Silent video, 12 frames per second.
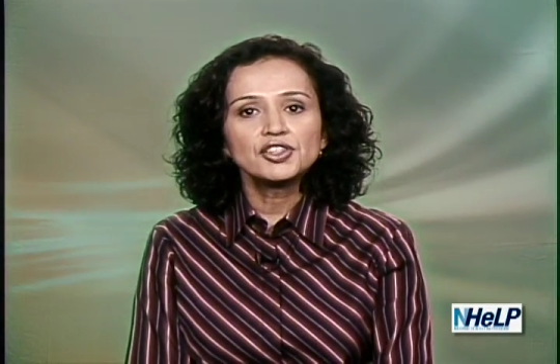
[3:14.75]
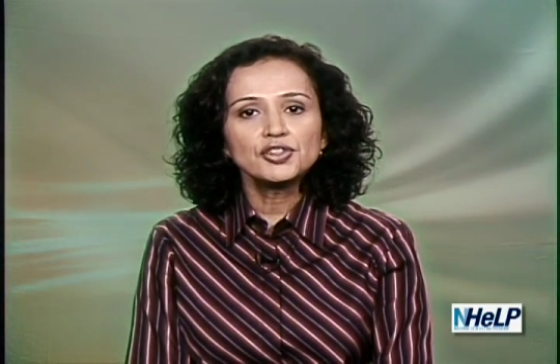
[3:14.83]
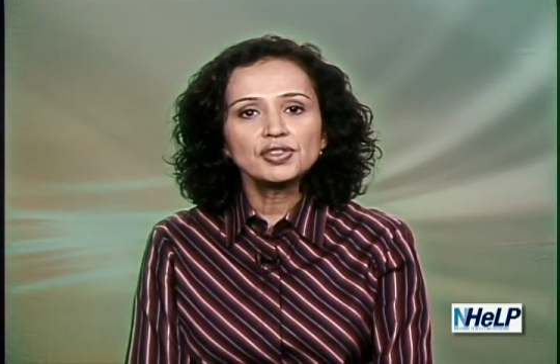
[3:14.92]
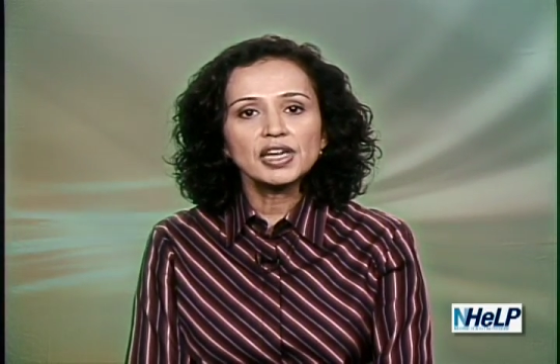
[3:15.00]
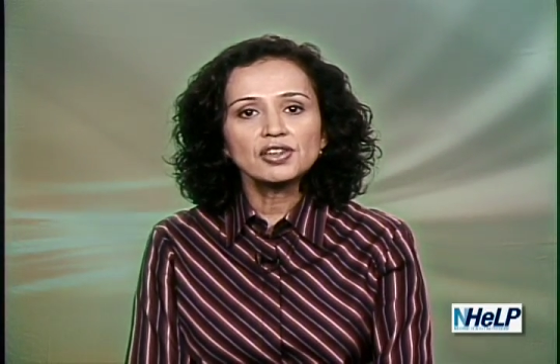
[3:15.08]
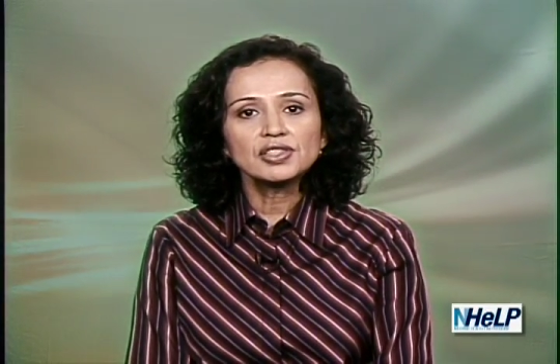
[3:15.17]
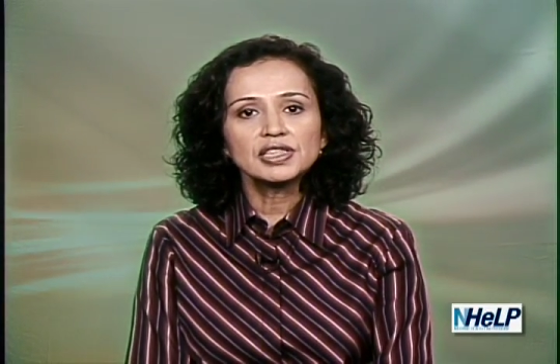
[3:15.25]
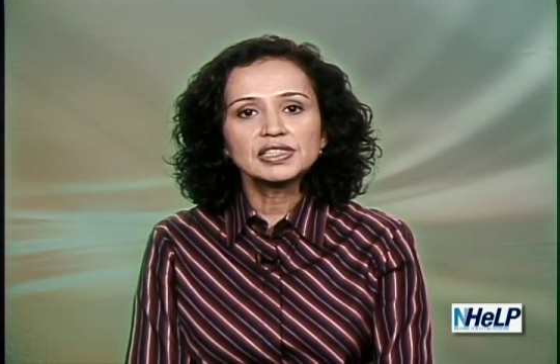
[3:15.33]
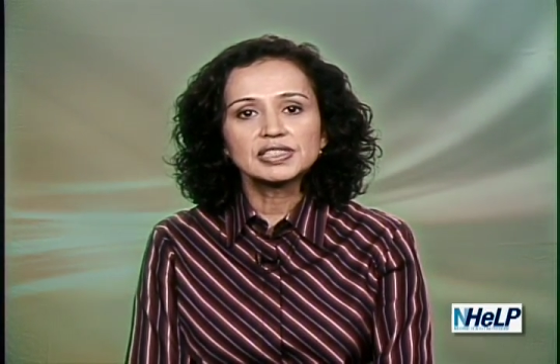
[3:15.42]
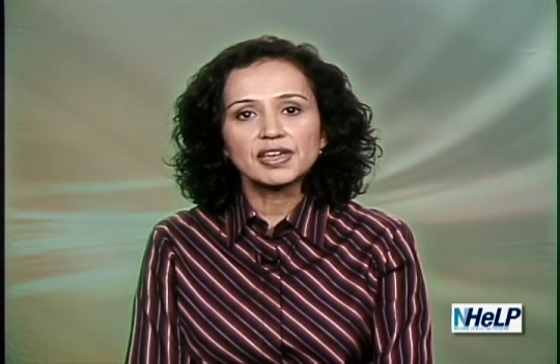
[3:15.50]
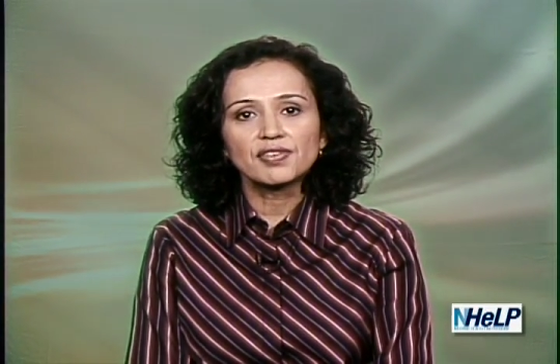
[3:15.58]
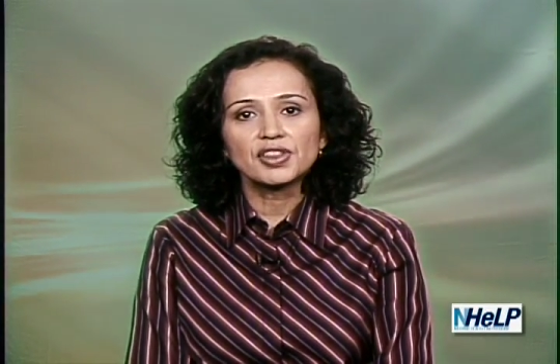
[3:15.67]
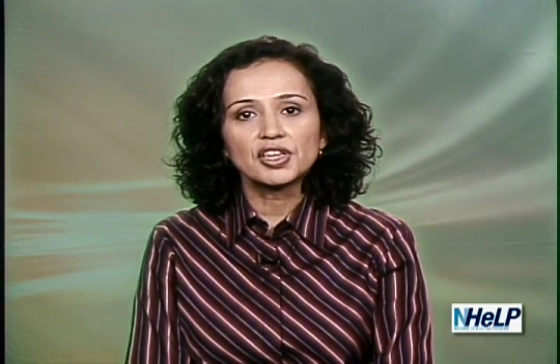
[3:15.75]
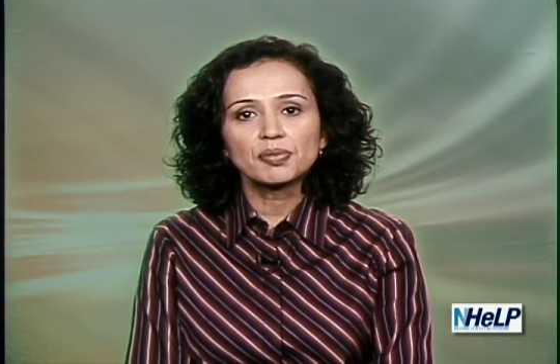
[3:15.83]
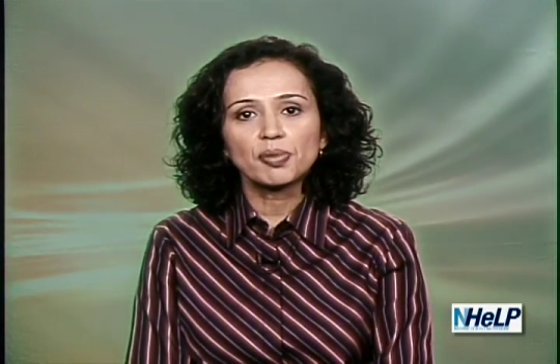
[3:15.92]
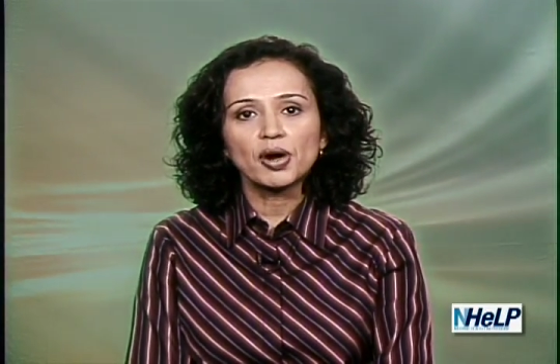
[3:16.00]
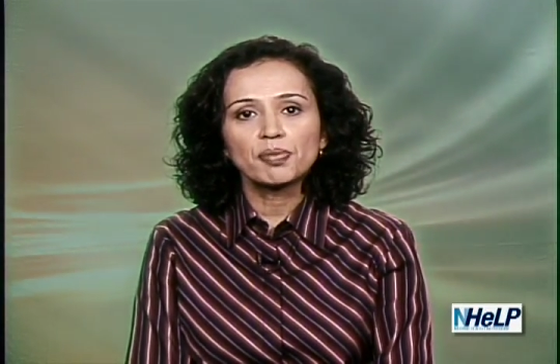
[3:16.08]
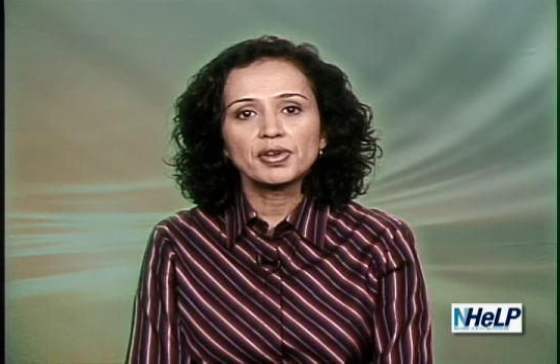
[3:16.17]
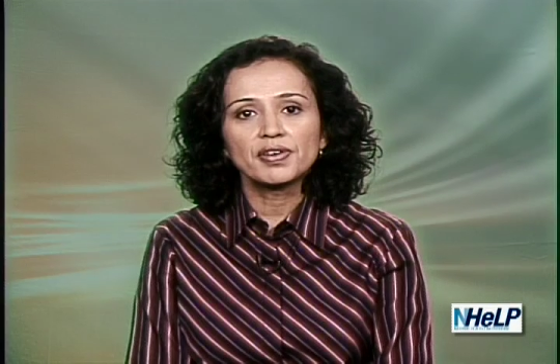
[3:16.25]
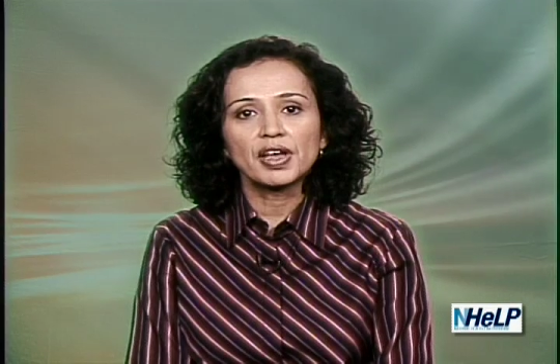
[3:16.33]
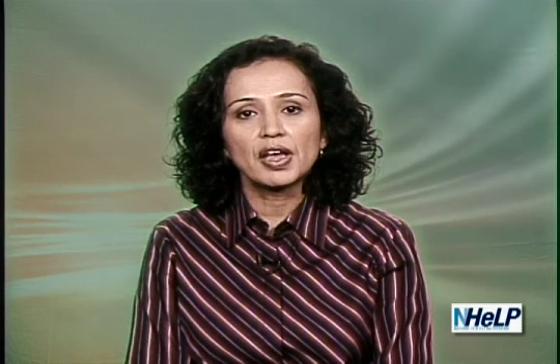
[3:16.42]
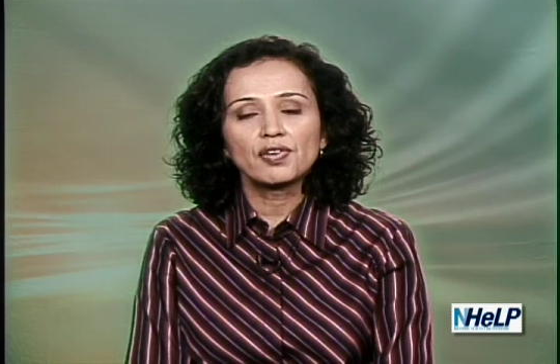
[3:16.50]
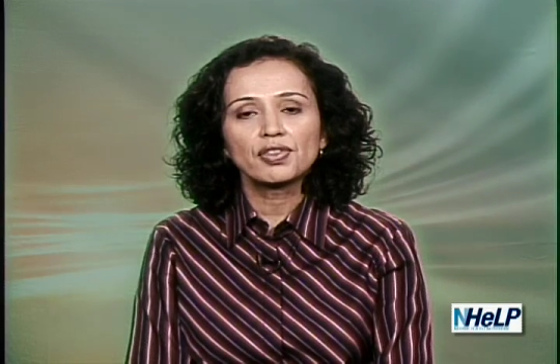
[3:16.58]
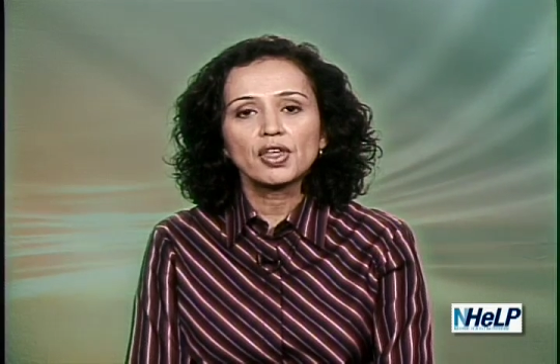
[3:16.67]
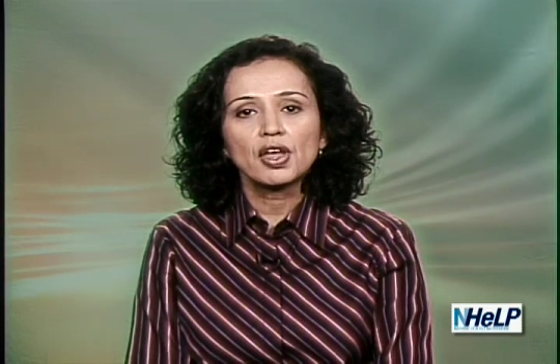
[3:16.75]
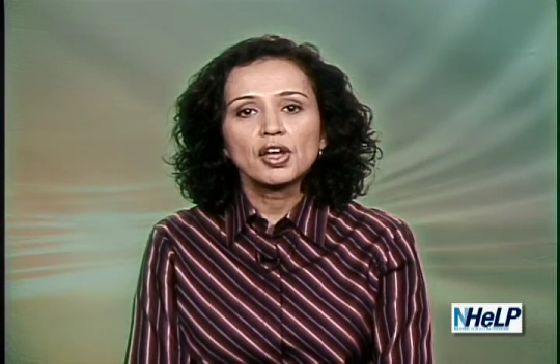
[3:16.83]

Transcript: 2007, the Department of Health